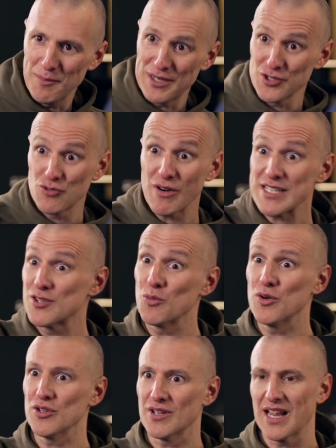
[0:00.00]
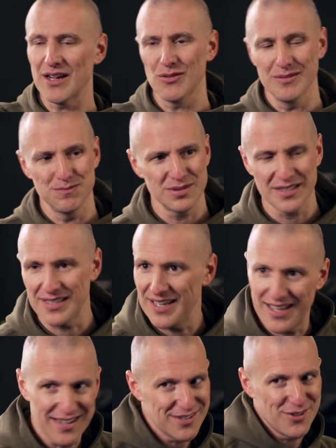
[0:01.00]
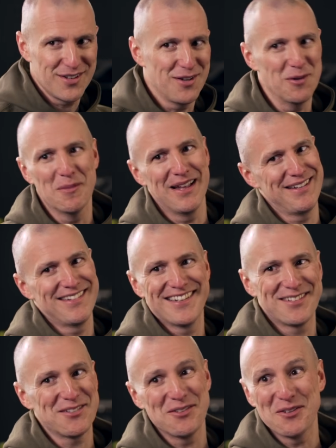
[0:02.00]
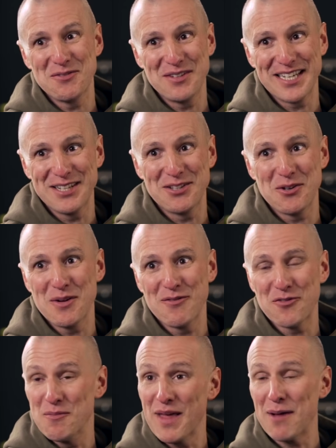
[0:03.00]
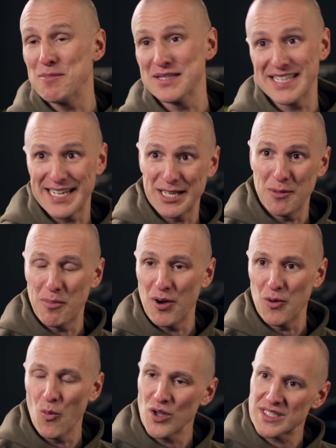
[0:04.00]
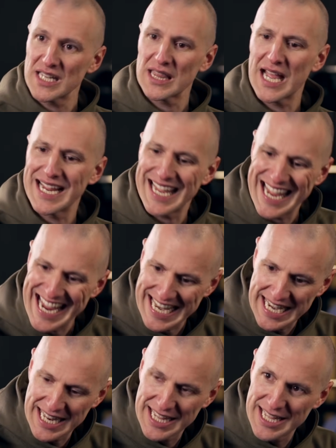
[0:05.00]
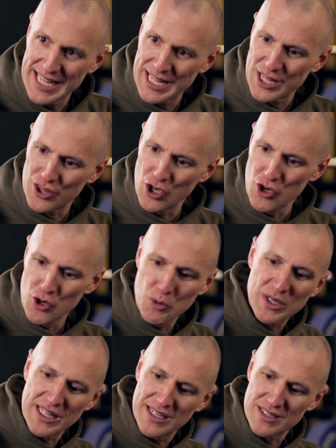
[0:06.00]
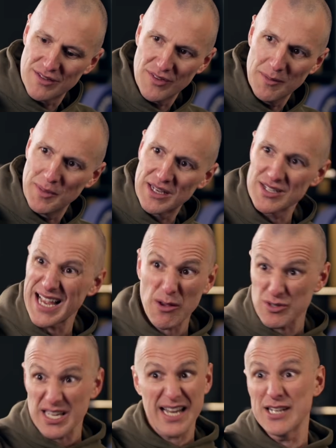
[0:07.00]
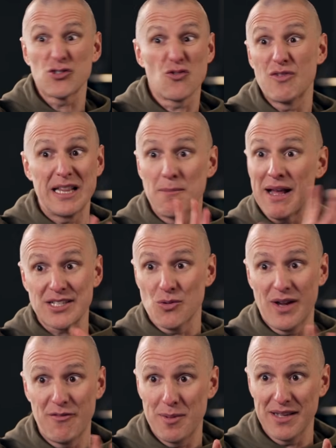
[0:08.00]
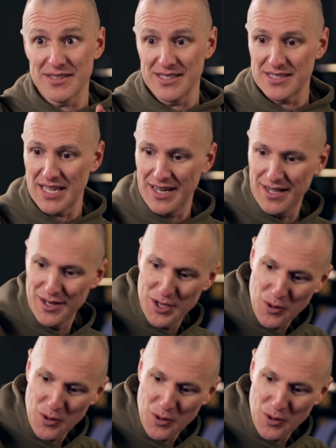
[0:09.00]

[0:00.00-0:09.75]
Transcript: Because the rest of the world are like going, bloody hell, I don't know, man. I don't know if you can do it from that particular point. What's it like in the nucleus of it? Because outside, it doesn't really matter what everybody else is saying.